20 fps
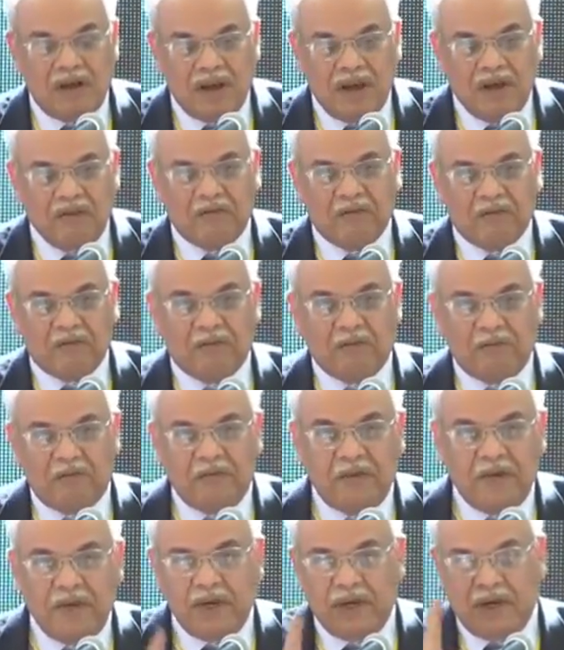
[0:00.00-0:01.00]
if
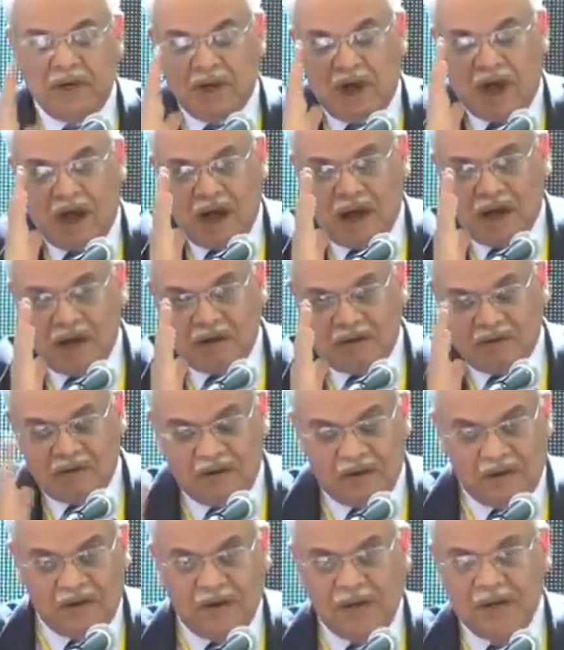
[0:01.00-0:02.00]
we are,
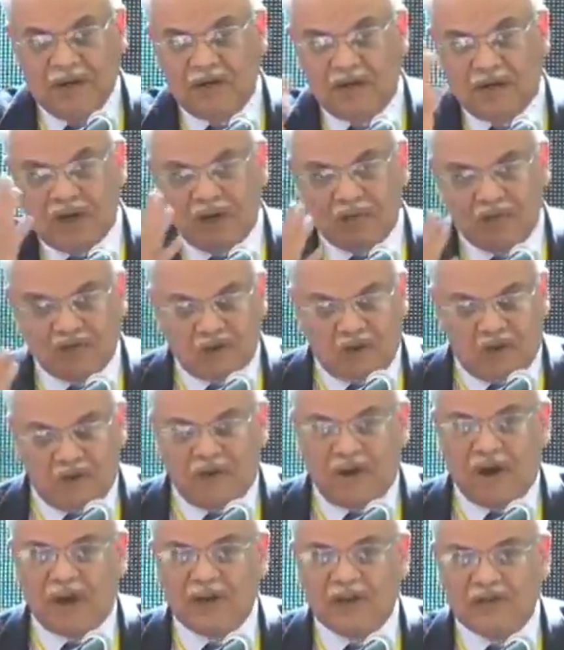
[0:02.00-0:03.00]
uh, in terms
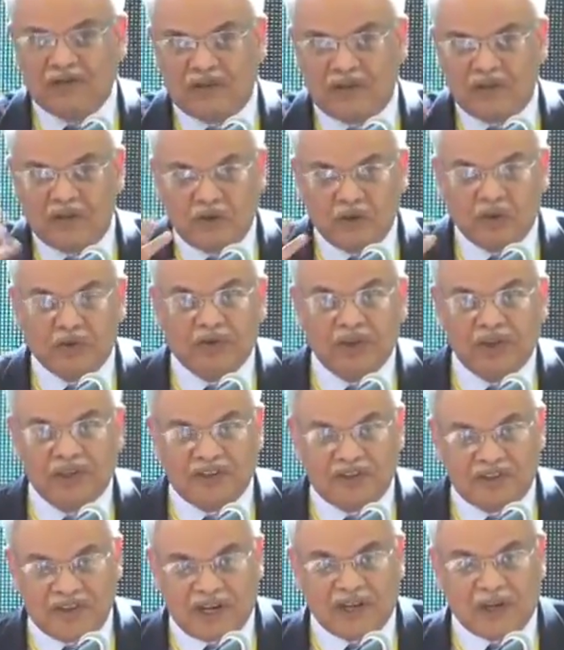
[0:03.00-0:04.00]
of our institutional
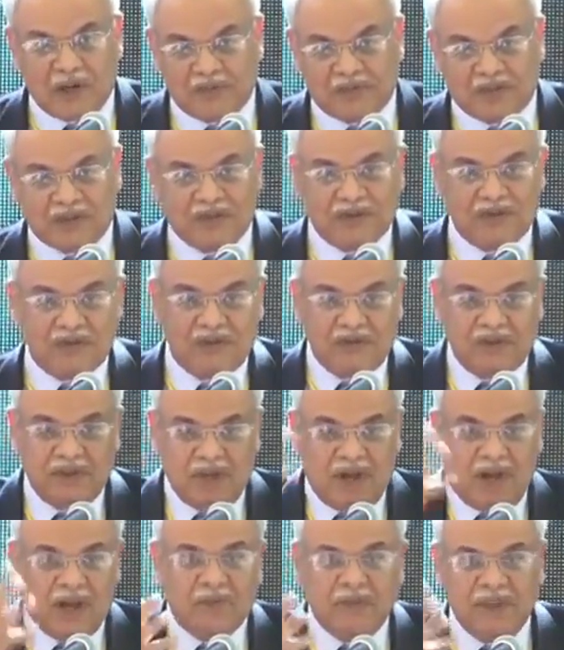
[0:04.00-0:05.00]
setups,
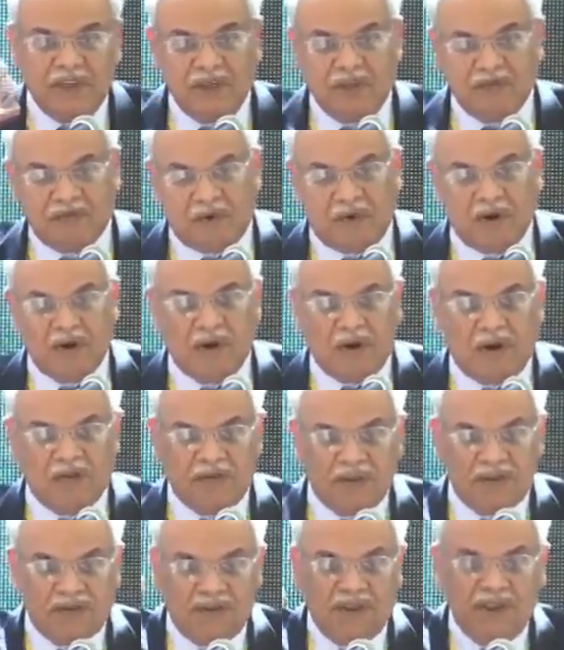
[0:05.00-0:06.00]
the army, the foreign
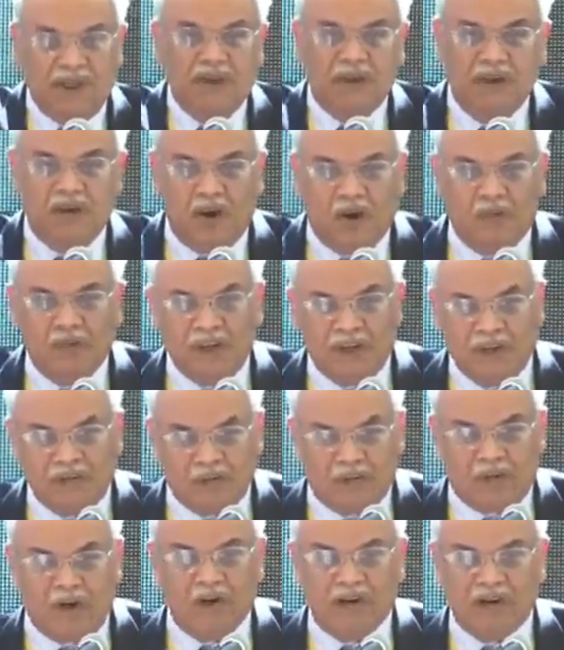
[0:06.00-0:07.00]
office, the government,
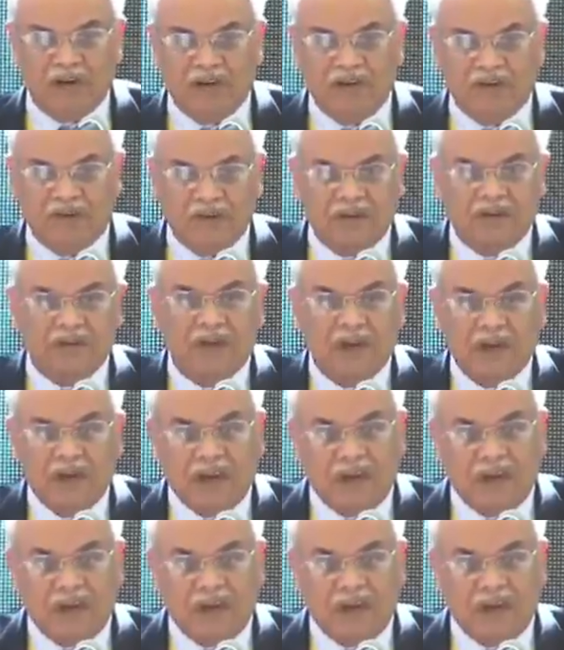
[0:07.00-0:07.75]
politicians,